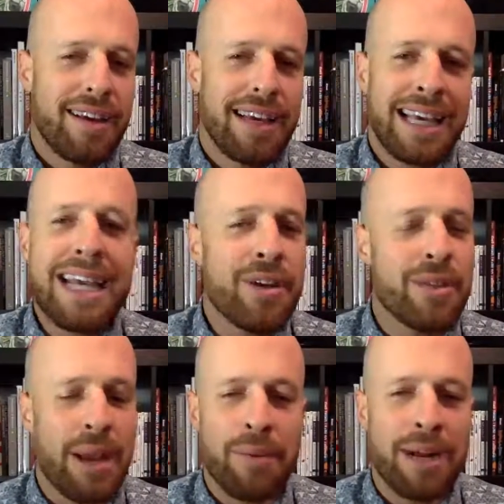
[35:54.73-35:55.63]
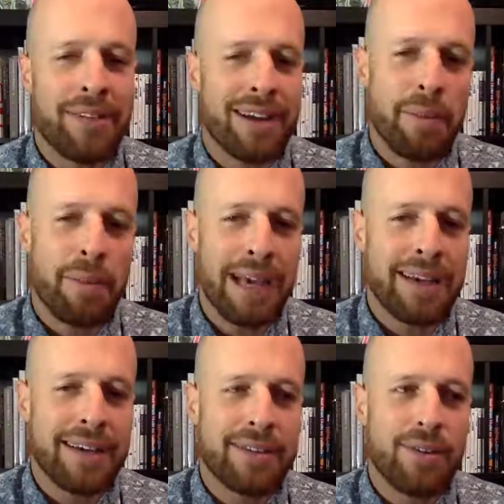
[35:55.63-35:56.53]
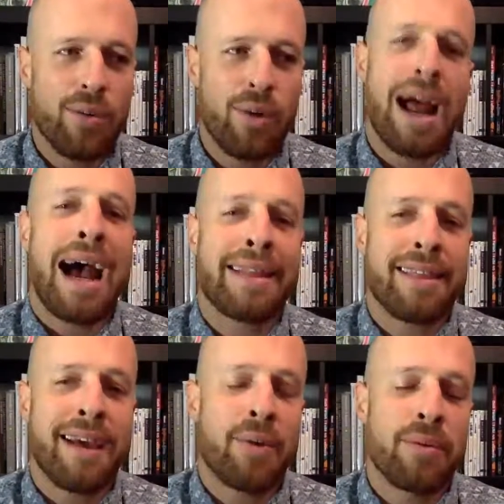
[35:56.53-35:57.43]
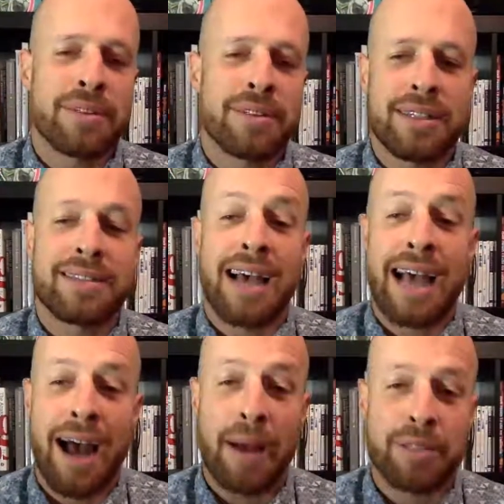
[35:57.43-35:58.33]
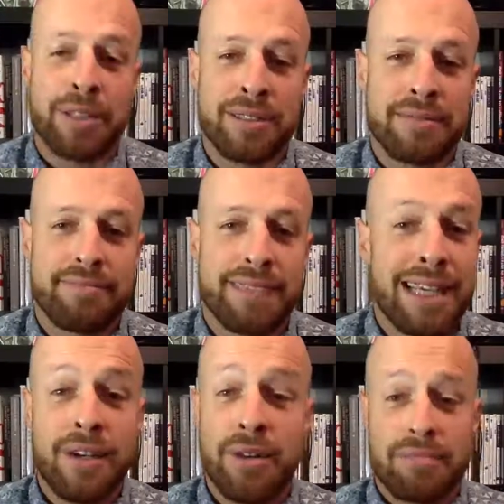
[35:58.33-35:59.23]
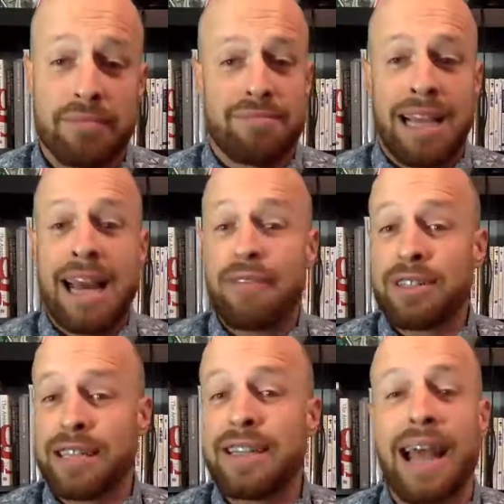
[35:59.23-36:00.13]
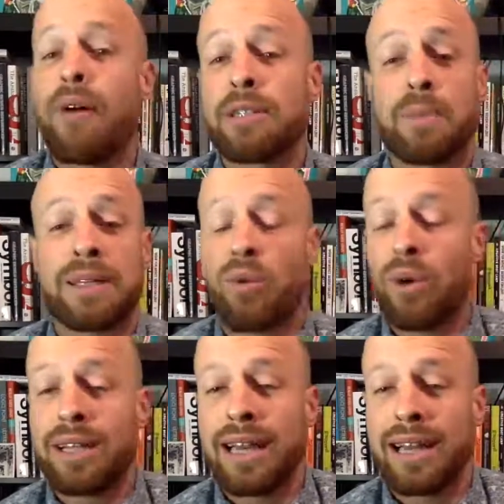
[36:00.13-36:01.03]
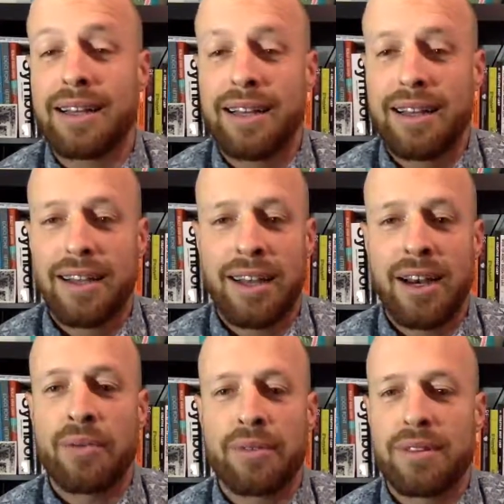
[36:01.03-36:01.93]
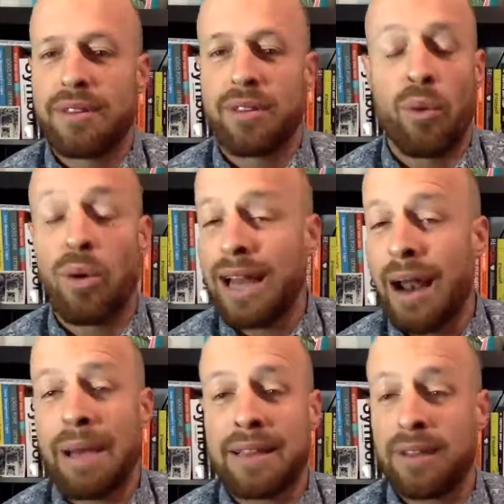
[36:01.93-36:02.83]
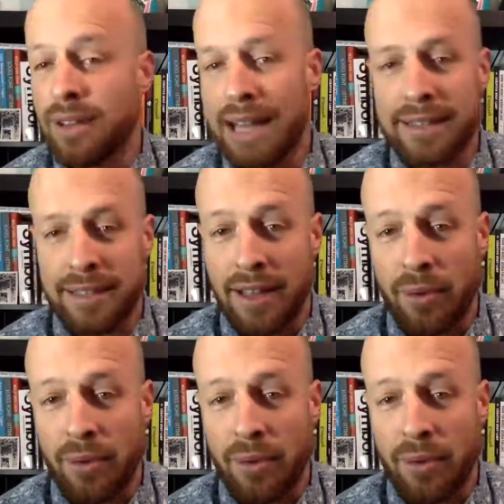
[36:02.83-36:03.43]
He knew they were never going to pick what I thought was the design option. He knew it. They never did. They always picked the one that, you know, the one that I made look like his other